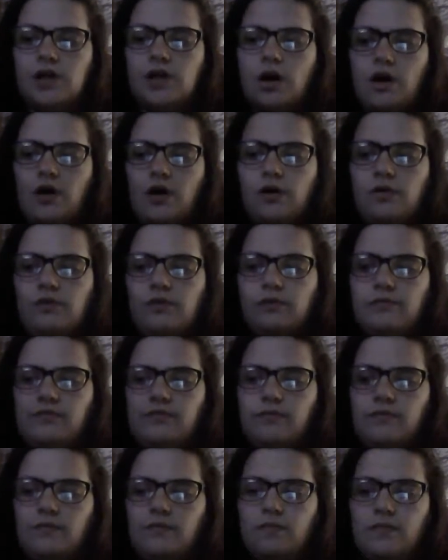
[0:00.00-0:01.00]

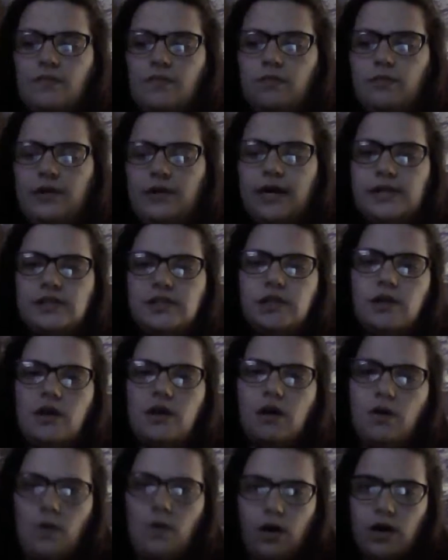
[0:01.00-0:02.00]
So we get to
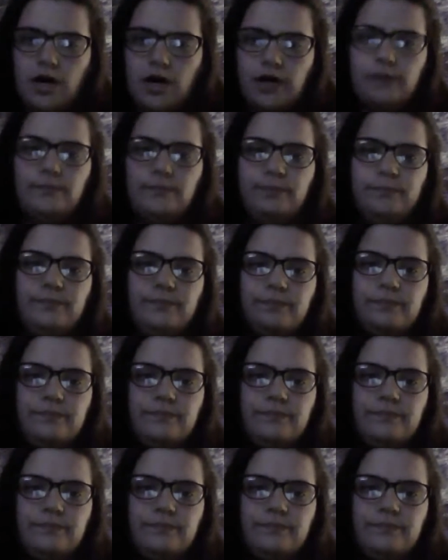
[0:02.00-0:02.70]
the OR.